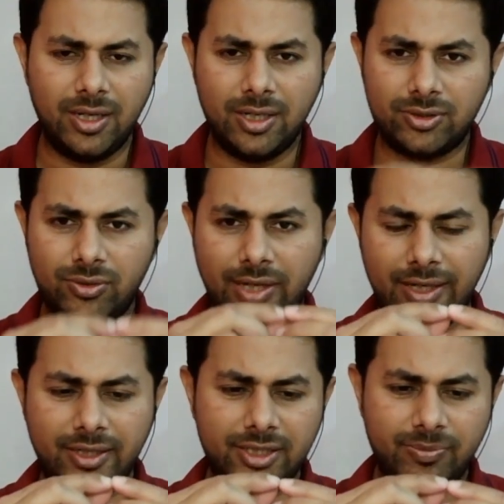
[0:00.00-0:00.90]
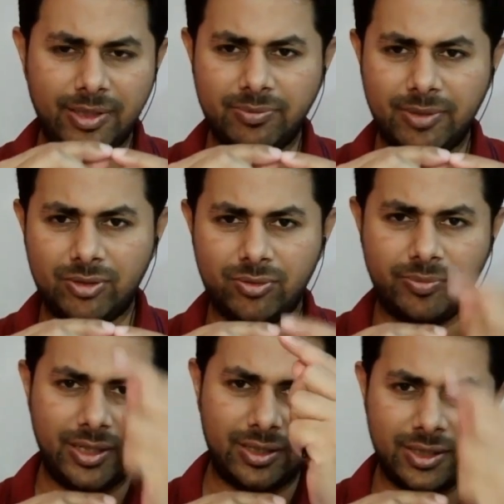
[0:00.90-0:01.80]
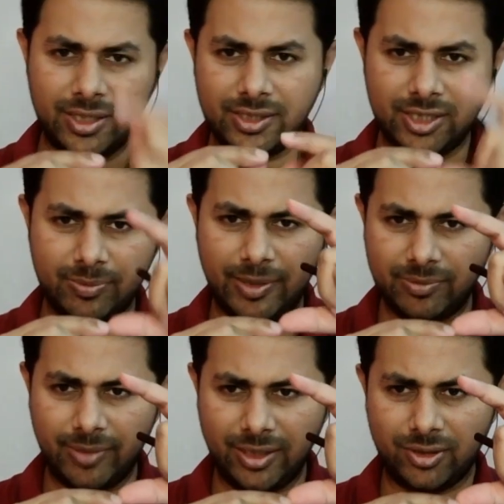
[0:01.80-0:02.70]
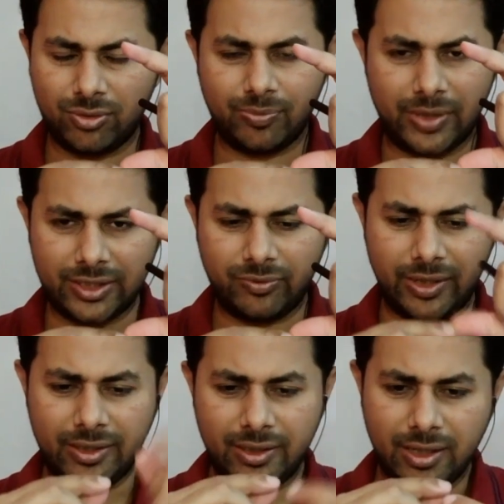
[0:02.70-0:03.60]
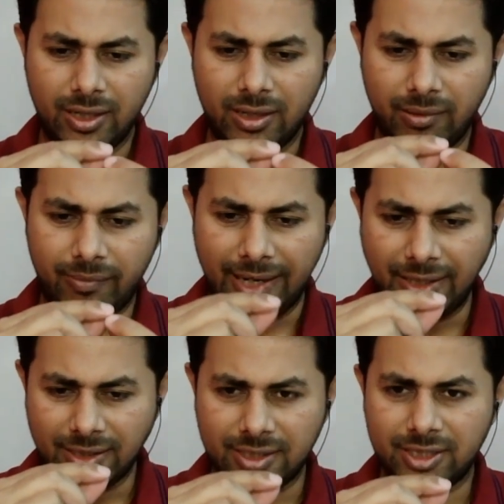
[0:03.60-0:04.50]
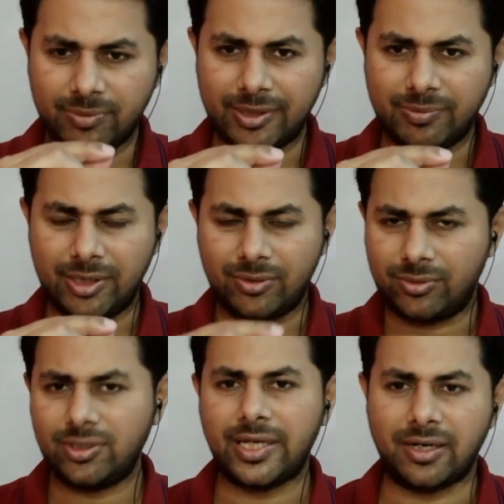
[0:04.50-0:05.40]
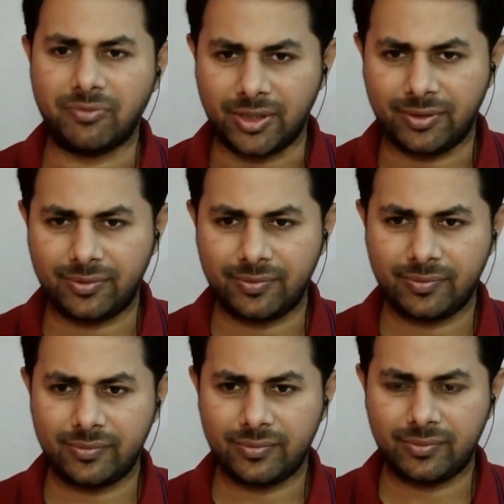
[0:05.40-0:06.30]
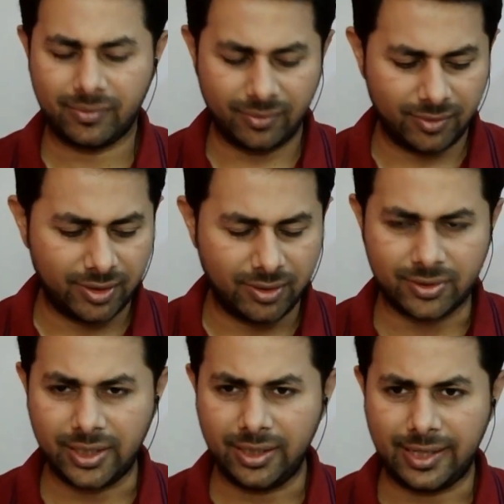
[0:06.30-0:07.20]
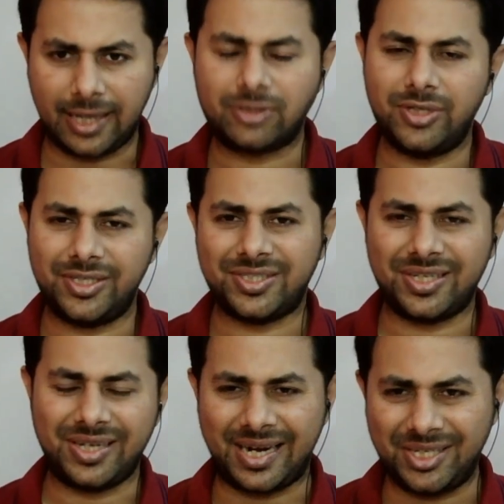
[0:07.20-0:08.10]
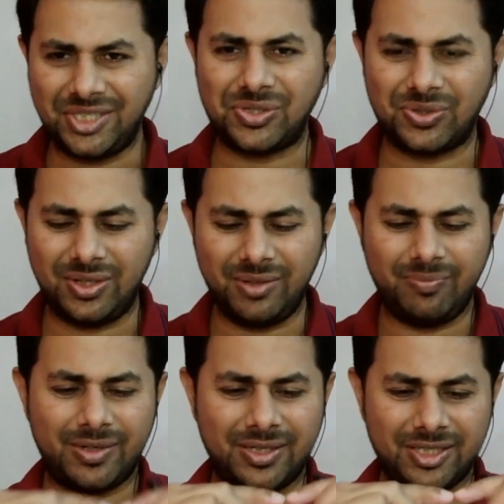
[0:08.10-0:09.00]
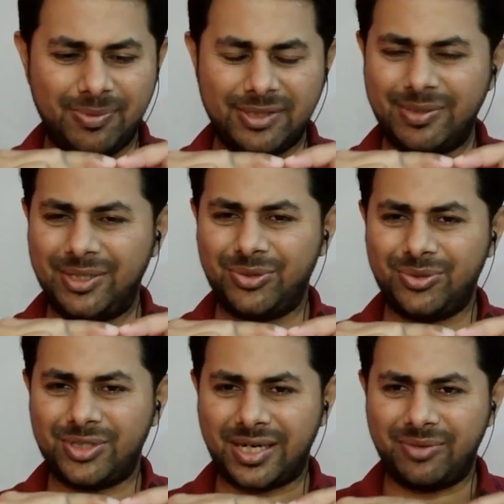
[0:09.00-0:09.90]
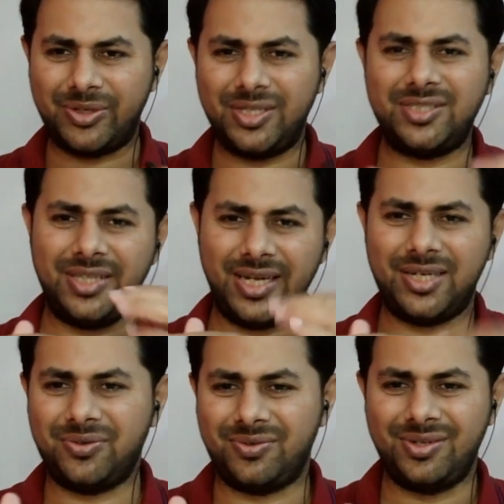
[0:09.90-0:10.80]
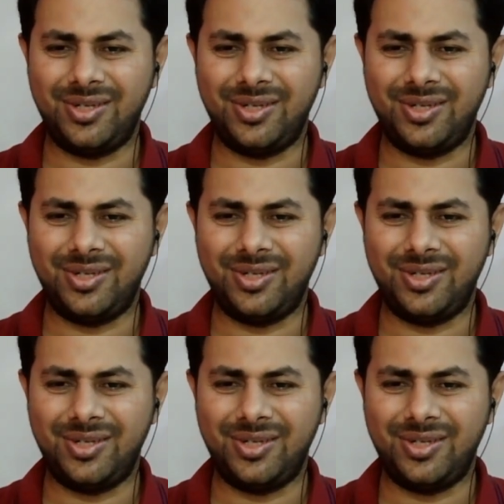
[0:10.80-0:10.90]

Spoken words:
So net displacement would be this displacement due to first one minus the displacement due to second one. Okay, actually it's addition only, but displacement due to second one is negative.